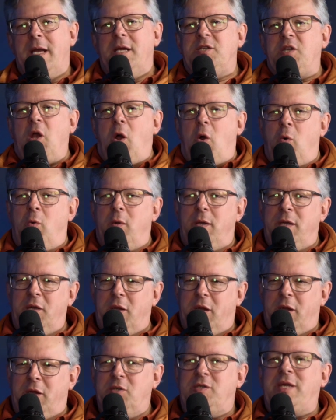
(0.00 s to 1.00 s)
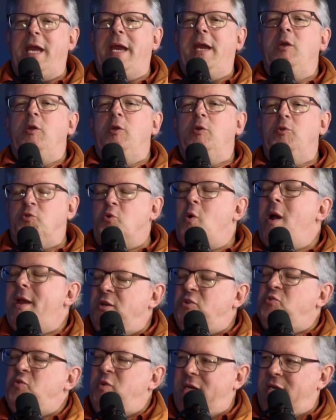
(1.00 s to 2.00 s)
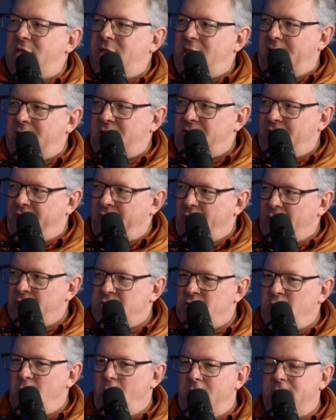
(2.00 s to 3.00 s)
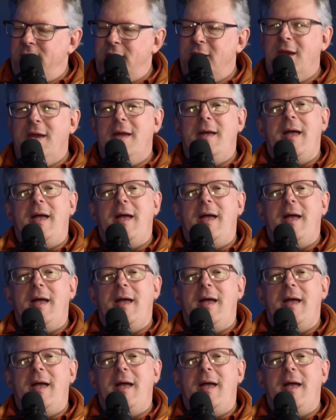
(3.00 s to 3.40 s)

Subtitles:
so you say you try to treat it like the first one.